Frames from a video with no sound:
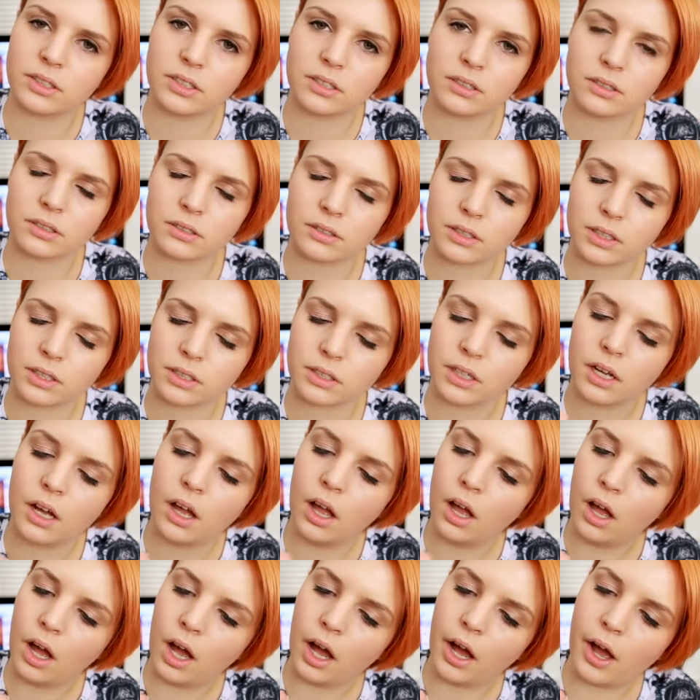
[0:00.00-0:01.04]
Jesus
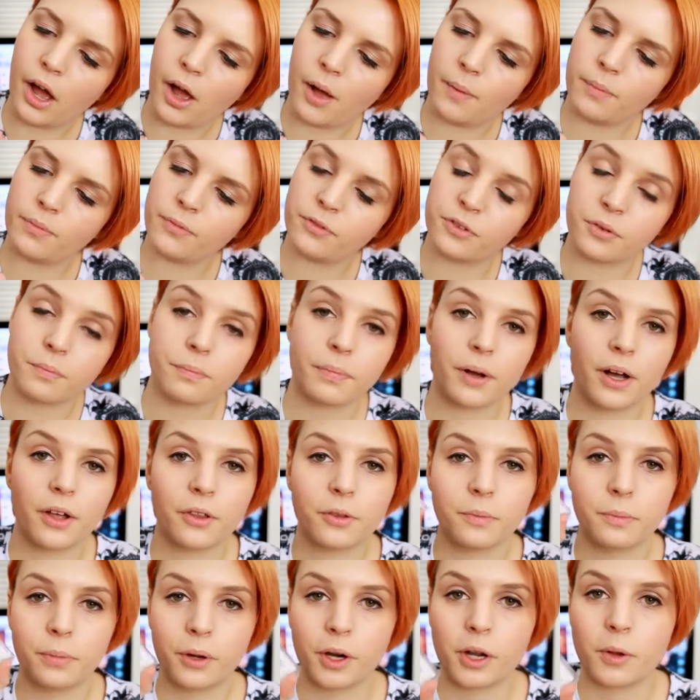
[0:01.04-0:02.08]
Christ. From
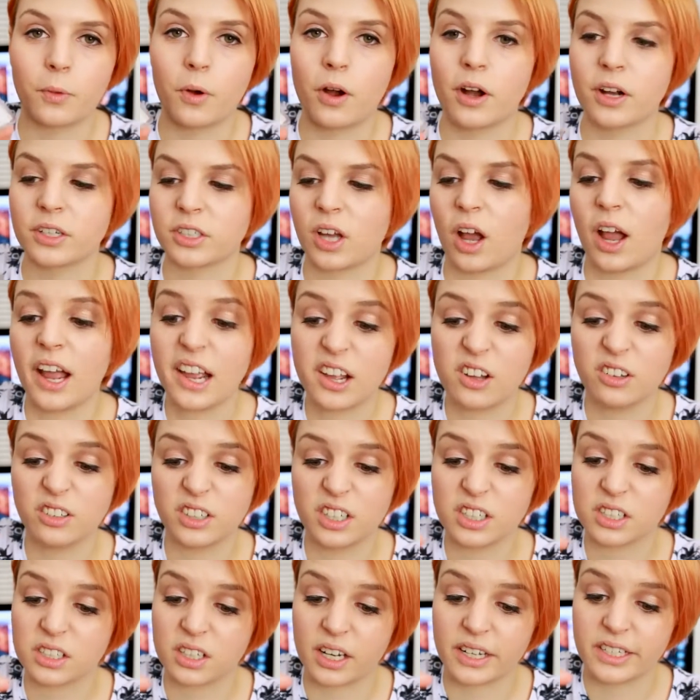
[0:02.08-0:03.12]
Bath & Body Works. I got
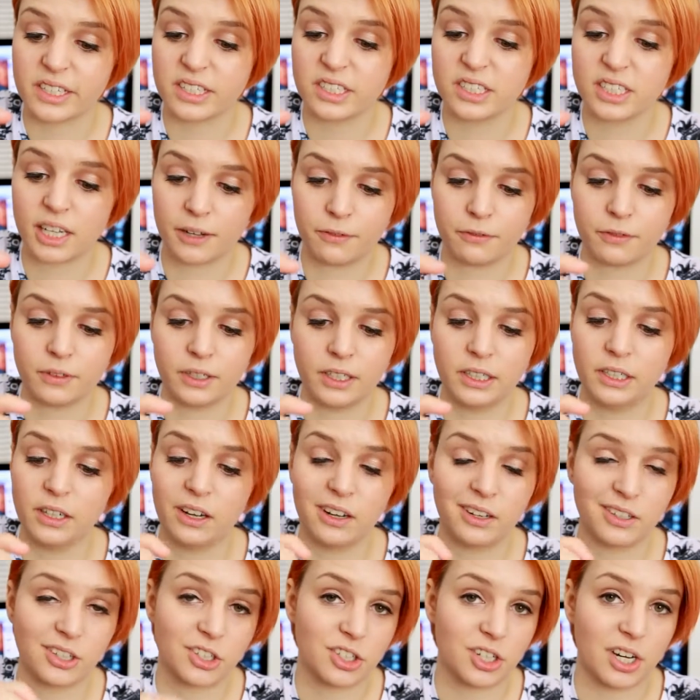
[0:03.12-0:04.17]
this like definitely
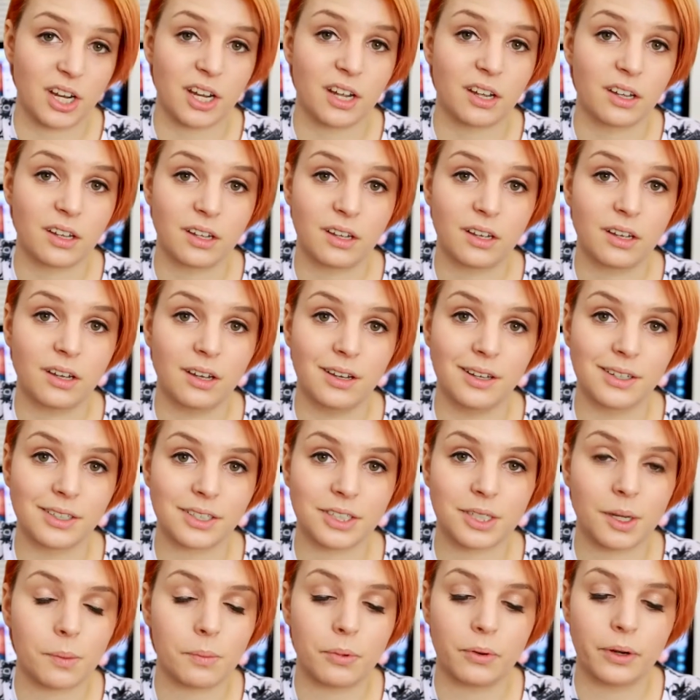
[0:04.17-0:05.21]
last year. At
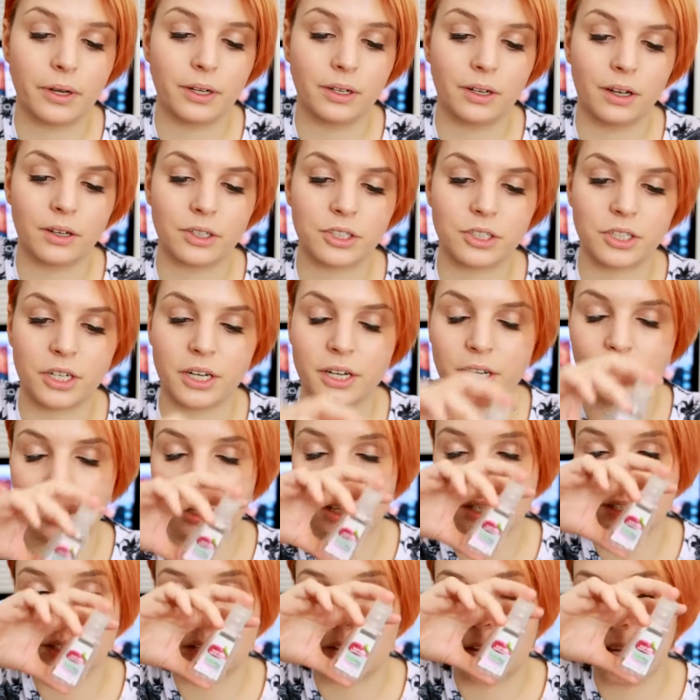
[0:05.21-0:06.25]
some point last year.
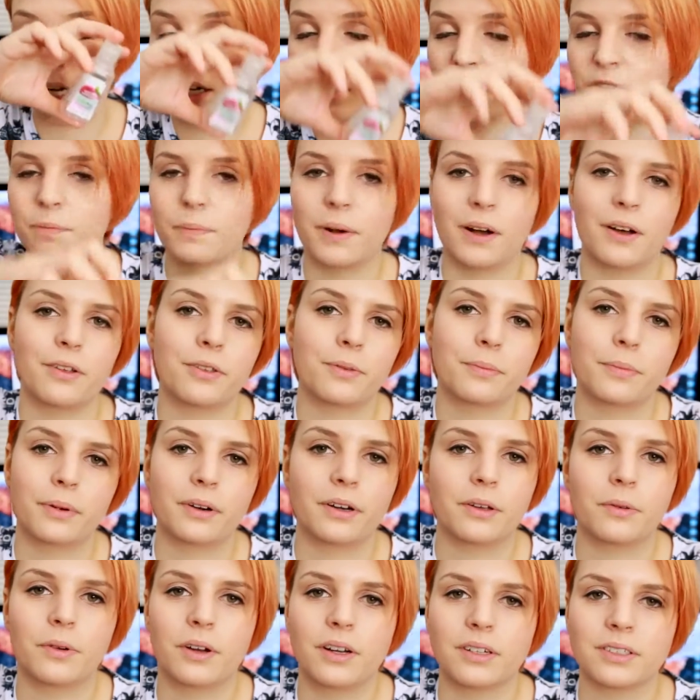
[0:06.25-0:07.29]
I love Bath &
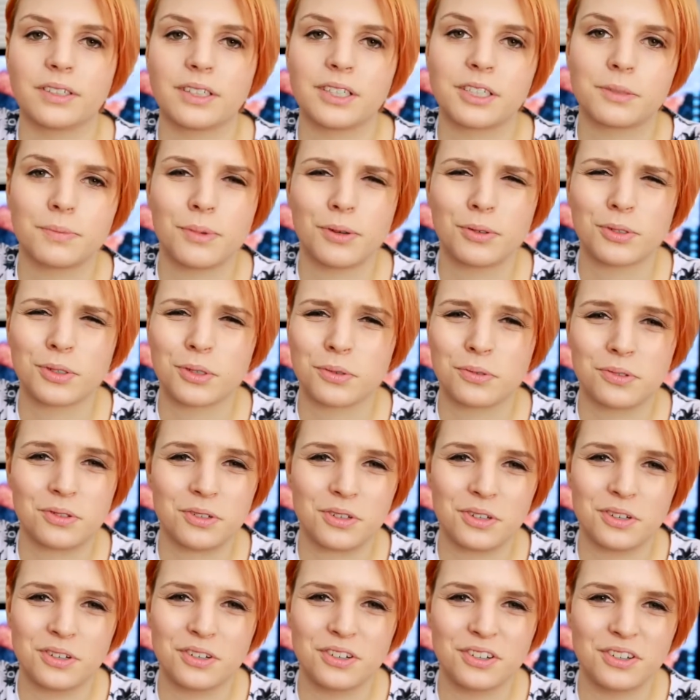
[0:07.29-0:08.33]
Body Works. They smell so
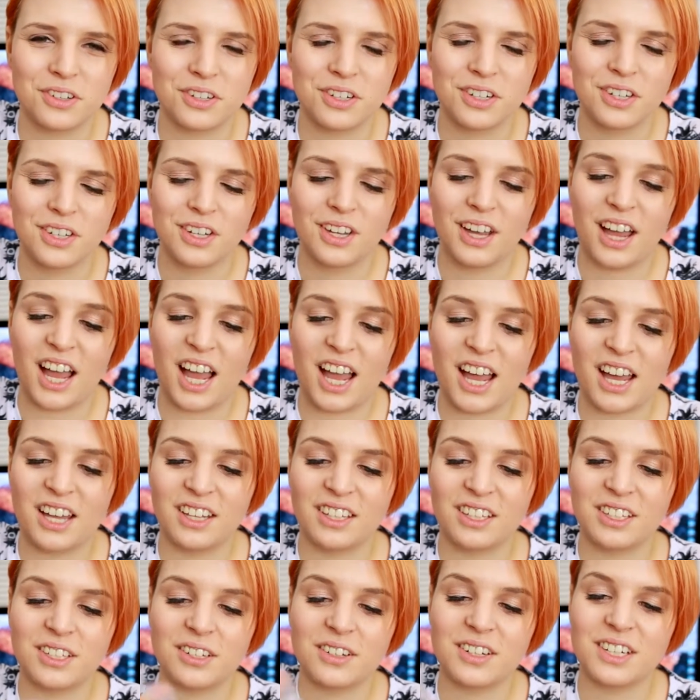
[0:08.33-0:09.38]
good.
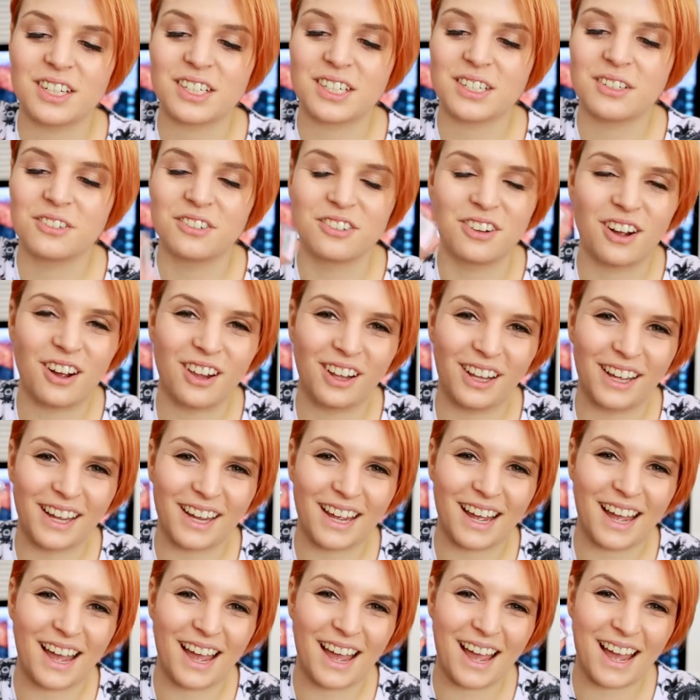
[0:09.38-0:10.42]
And they do these little
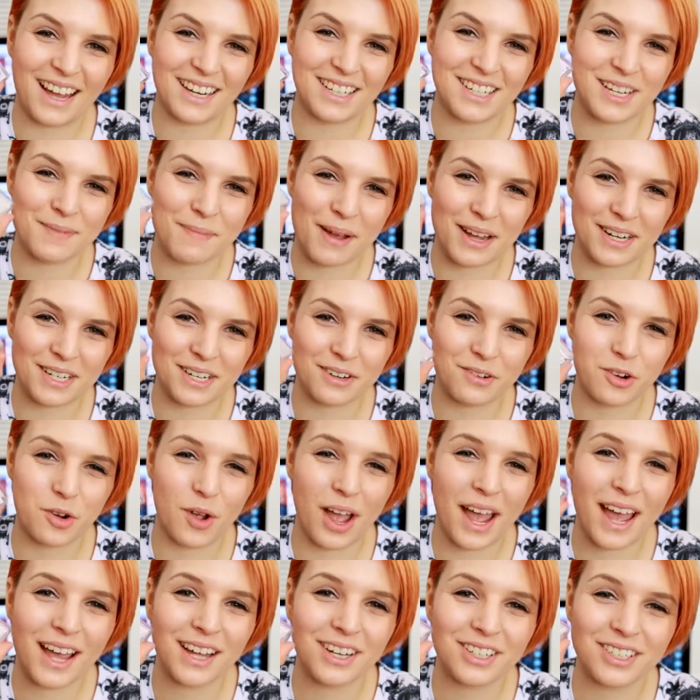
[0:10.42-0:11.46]
like antibacterial
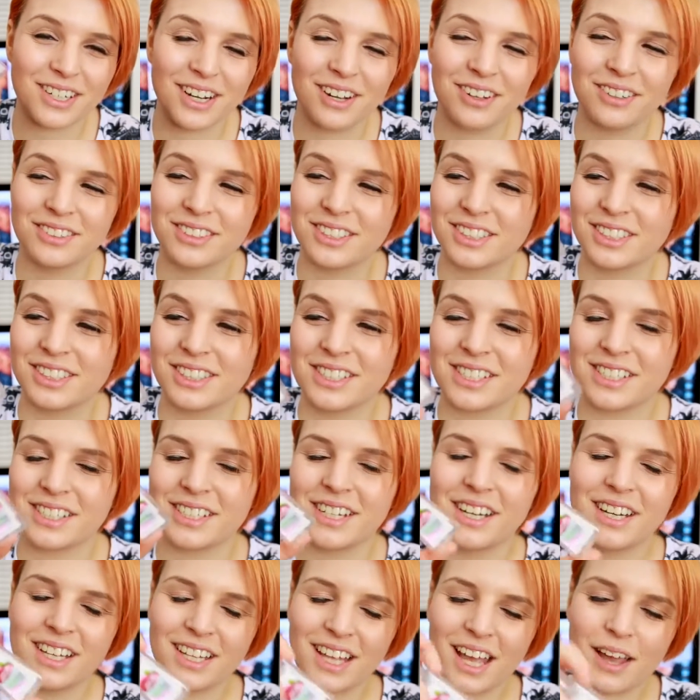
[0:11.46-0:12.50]
hand gels that
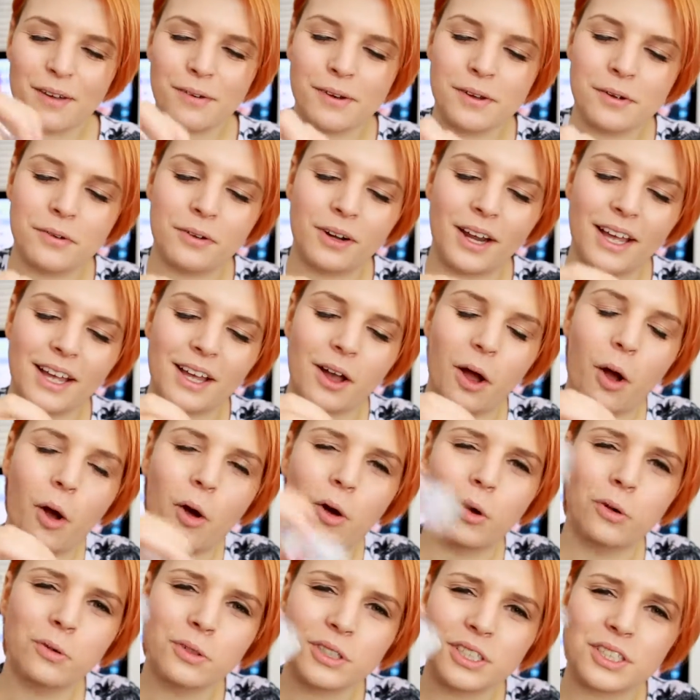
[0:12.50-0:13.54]
they have little like
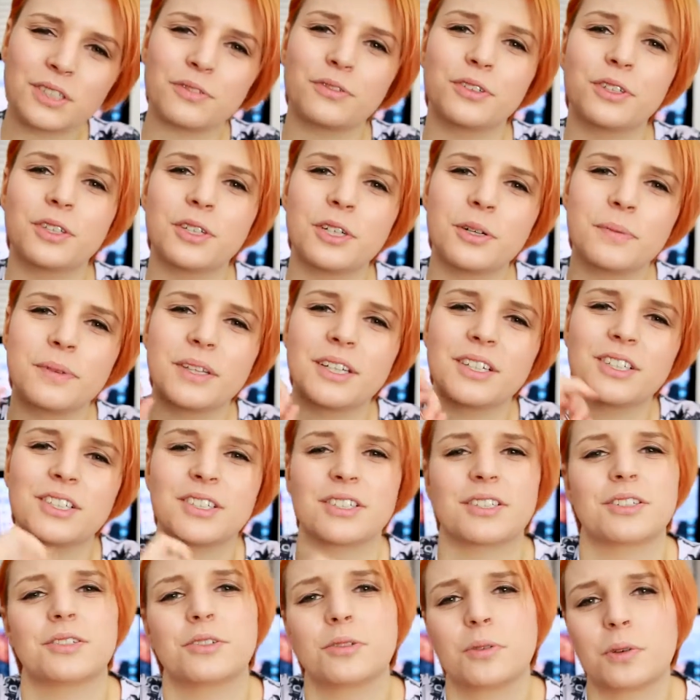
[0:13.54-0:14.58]
holders for them and they're
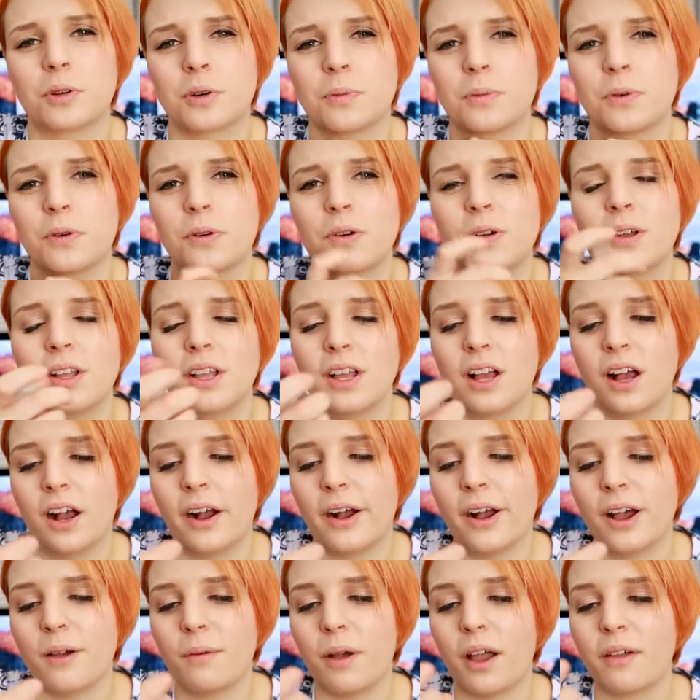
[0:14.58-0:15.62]
just adorable.
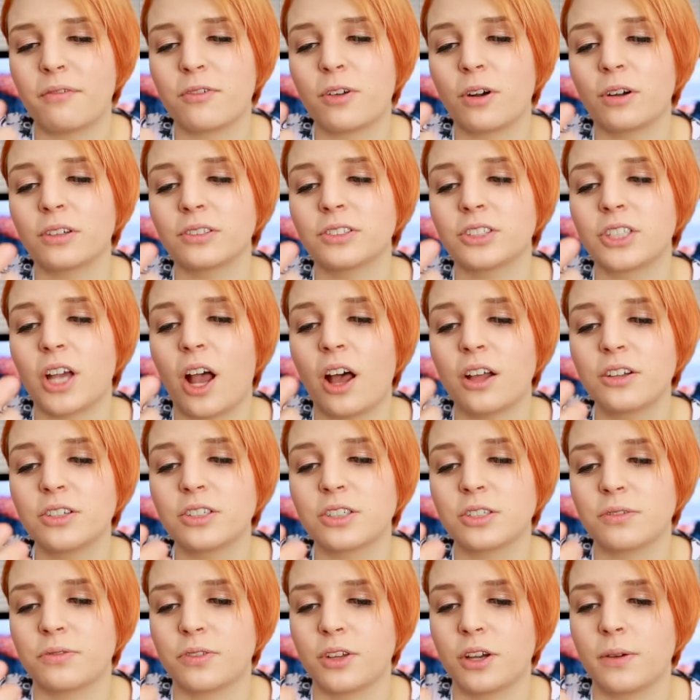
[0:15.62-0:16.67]
I've got
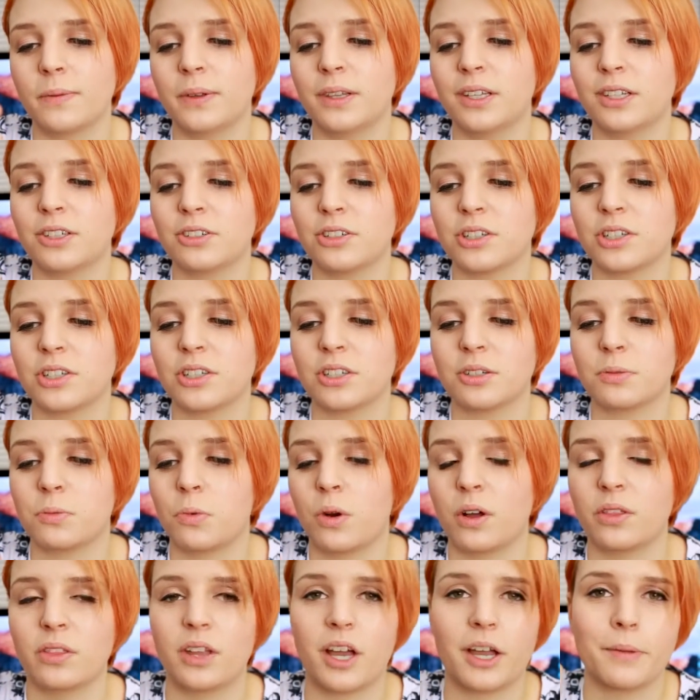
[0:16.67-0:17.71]
tons of them and this is just
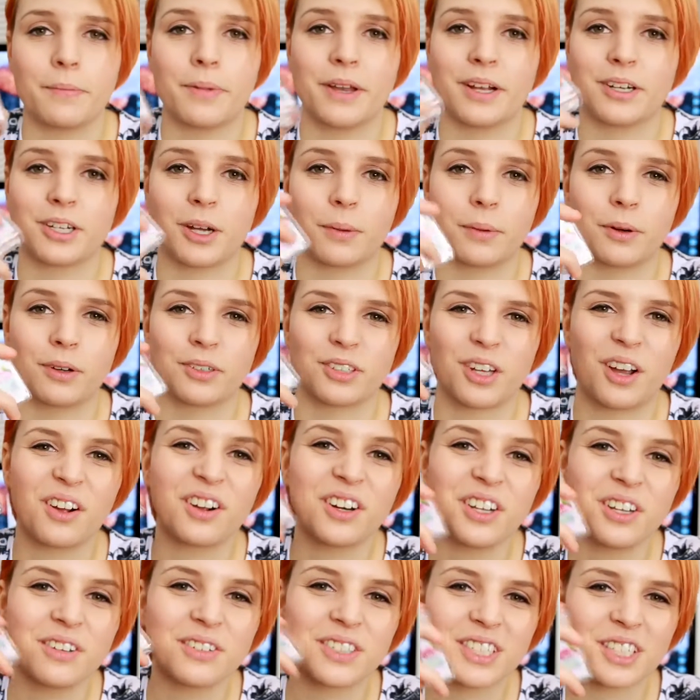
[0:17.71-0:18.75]
one that I picked up and I was like, I'm
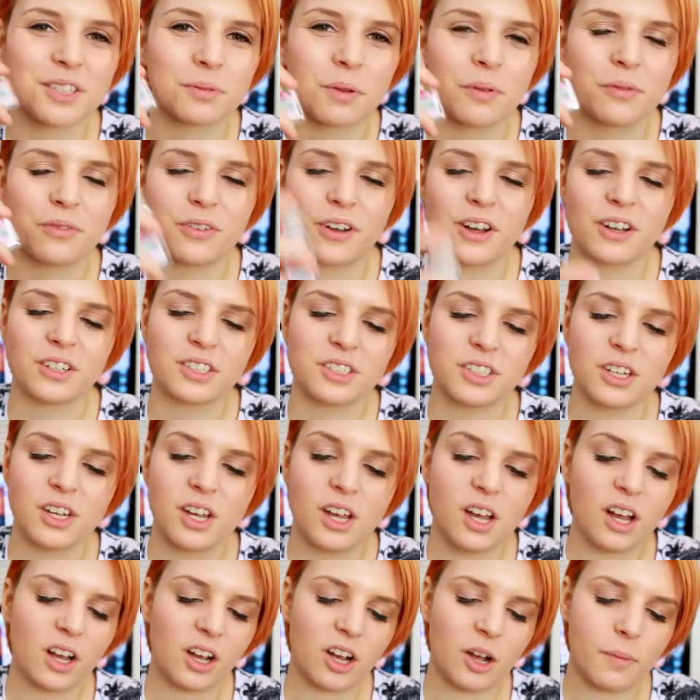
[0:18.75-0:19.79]
going to use this one first.
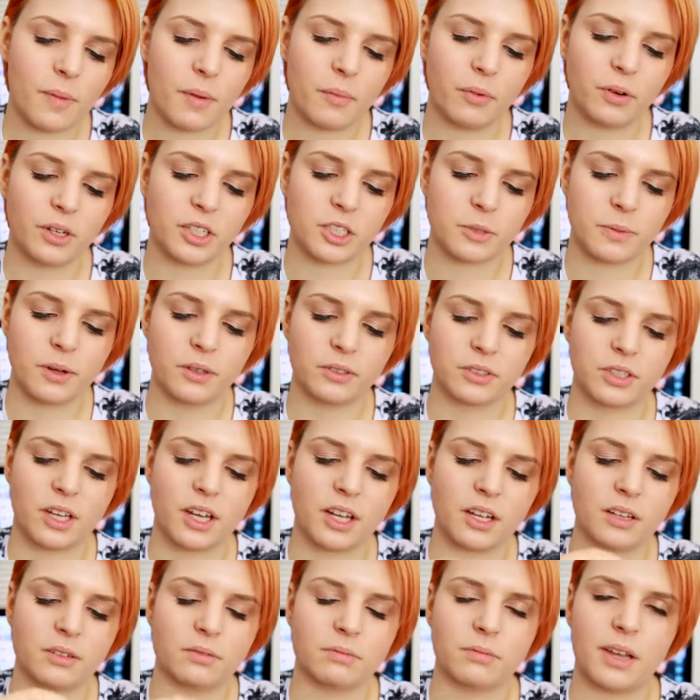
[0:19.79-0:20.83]
Can't remember what it smells
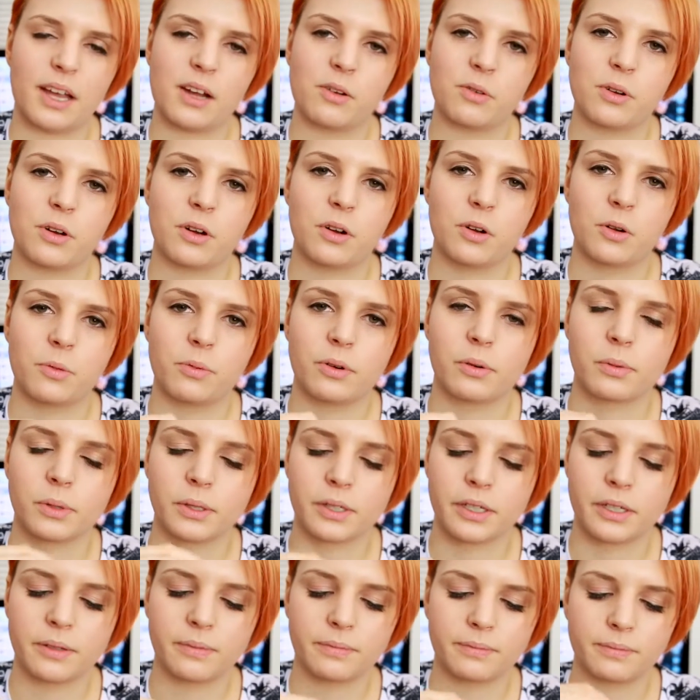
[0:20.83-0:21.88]
like. Alcohol
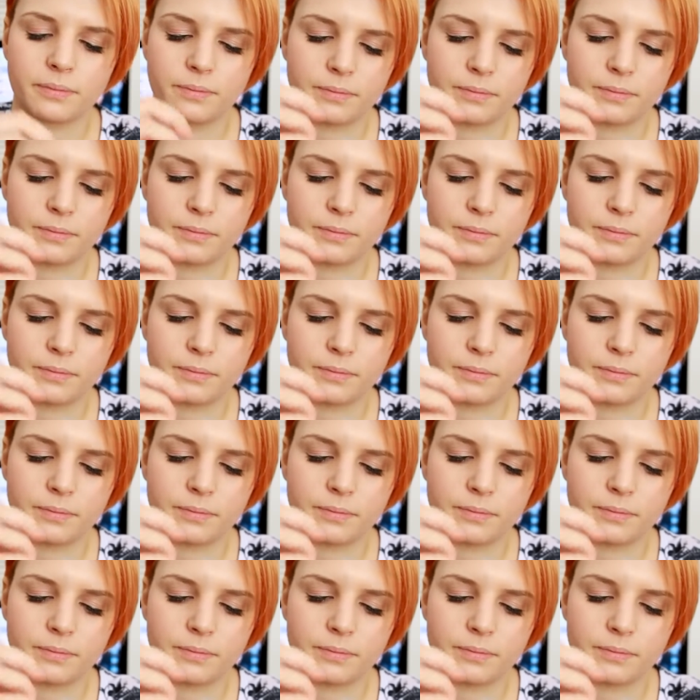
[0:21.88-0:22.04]
probably.